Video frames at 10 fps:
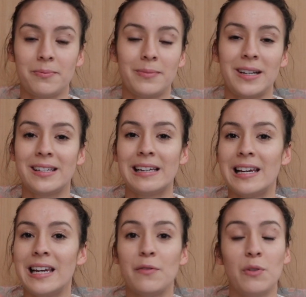
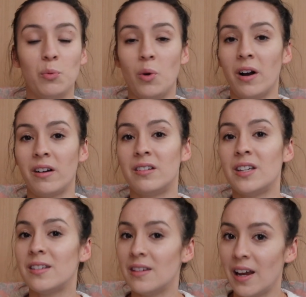basically live and work
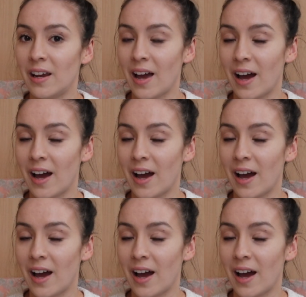Disney,